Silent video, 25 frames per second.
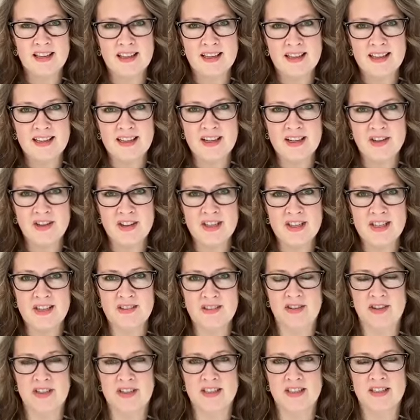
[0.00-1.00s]
Hear the
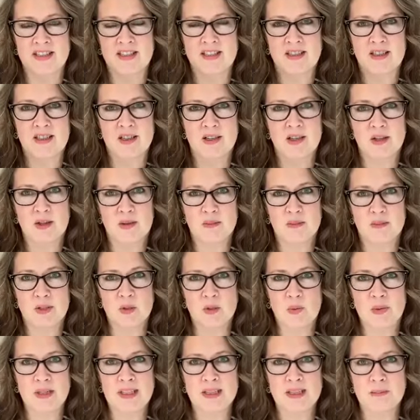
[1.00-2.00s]
difference
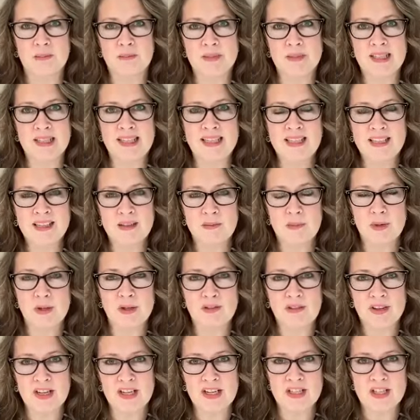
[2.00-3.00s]
between the meaning and the
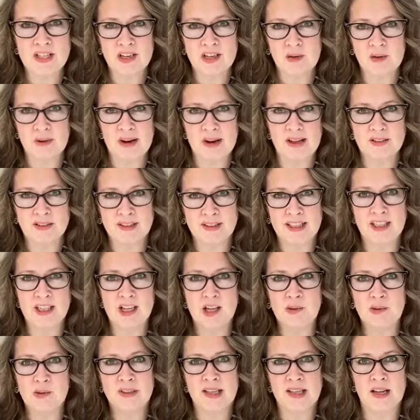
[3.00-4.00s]
motivation around let
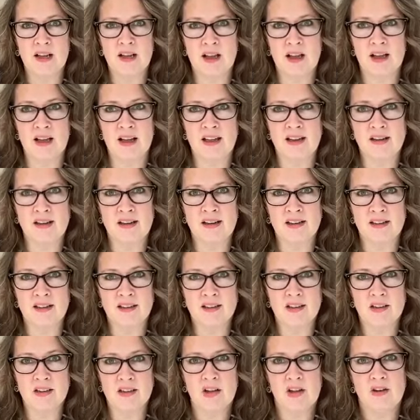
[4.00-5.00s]
go and let God
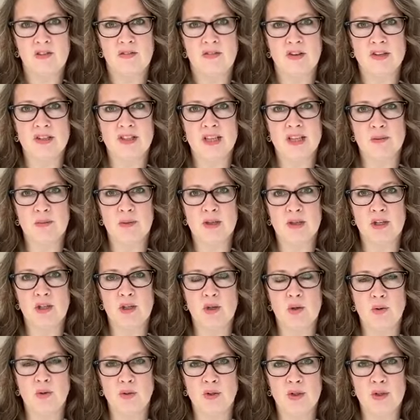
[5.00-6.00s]
for someone
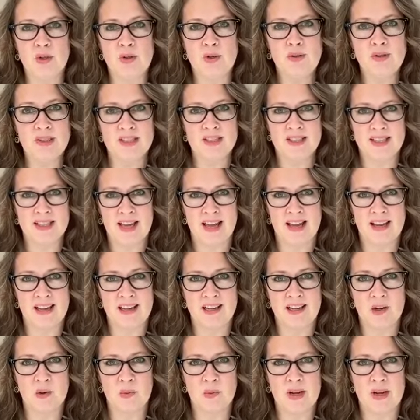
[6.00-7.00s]
who uses that
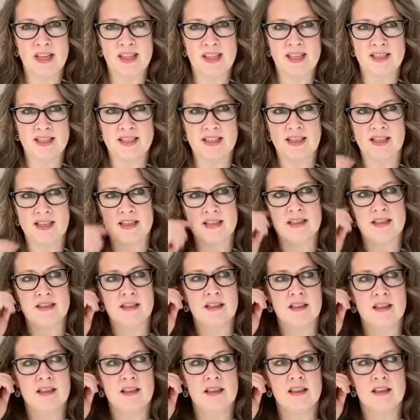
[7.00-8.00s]
in a way that says,
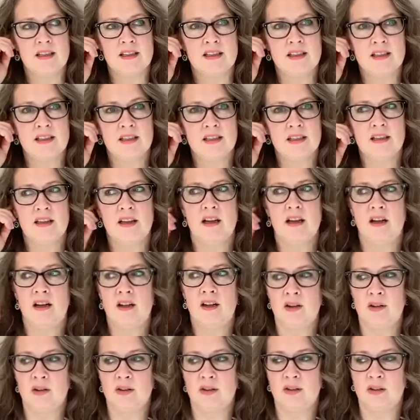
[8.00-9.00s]

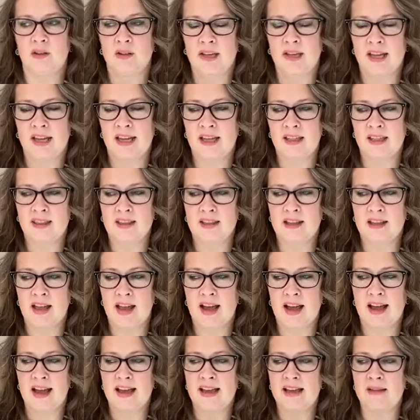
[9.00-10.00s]
oh, okay,
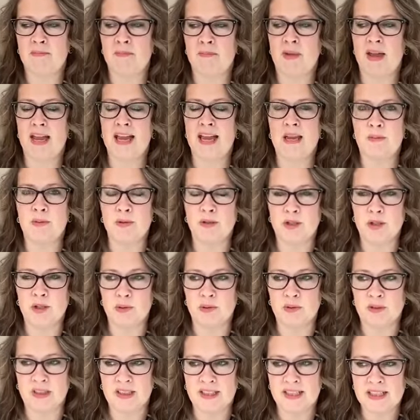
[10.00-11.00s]
I'm able to
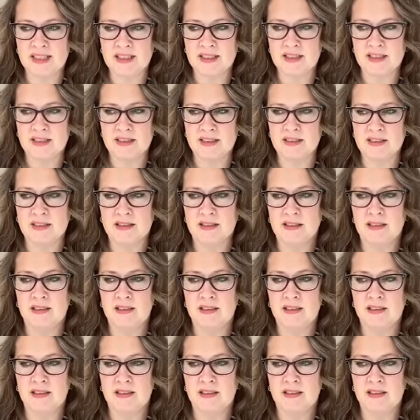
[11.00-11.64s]
release